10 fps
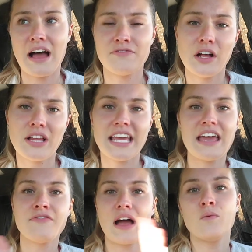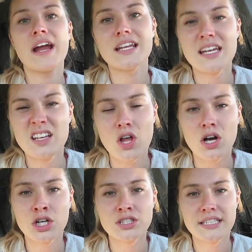I felt like if I waited any
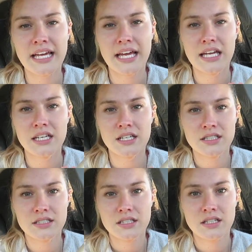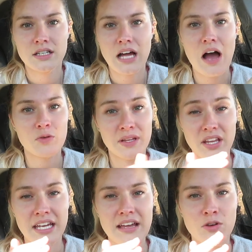longer, then I would be
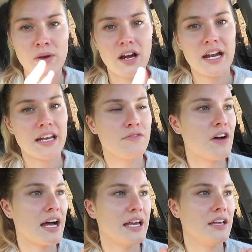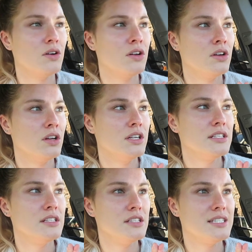leaking everywhere, and if I
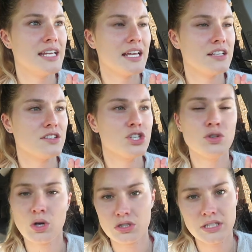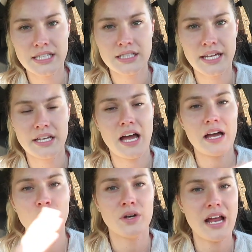did it too early, then
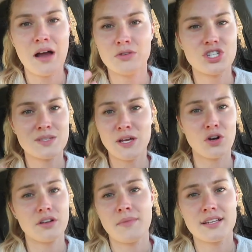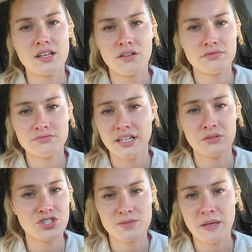I would just be hurting myself. It
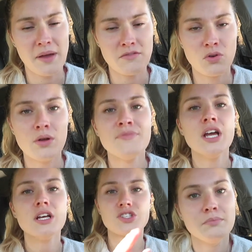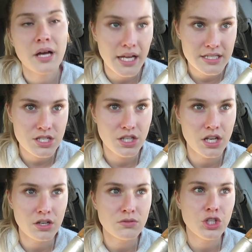would just be painful. But you
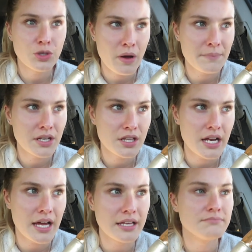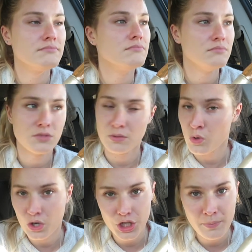know, you pumping in the night, the
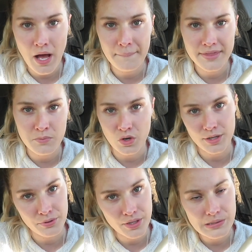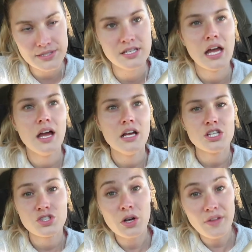more you pump, the more you produce.
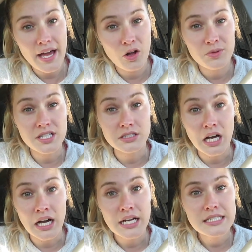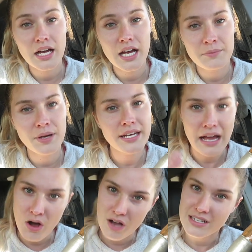So that helped a lot. But
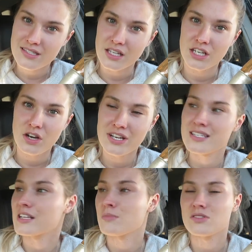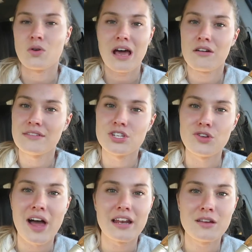now obviously, you know, he's 6 months old. I don't have to do
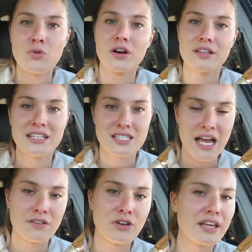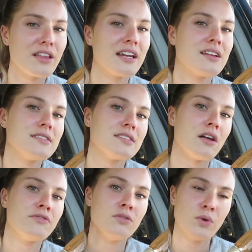that anymore. It's kind of regulated
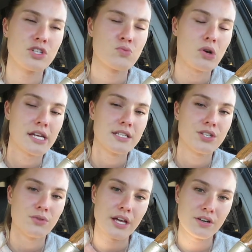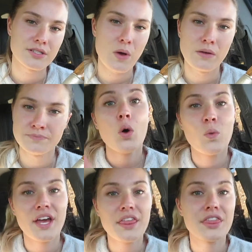itself, which we'll get into later as well.
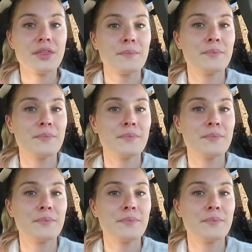With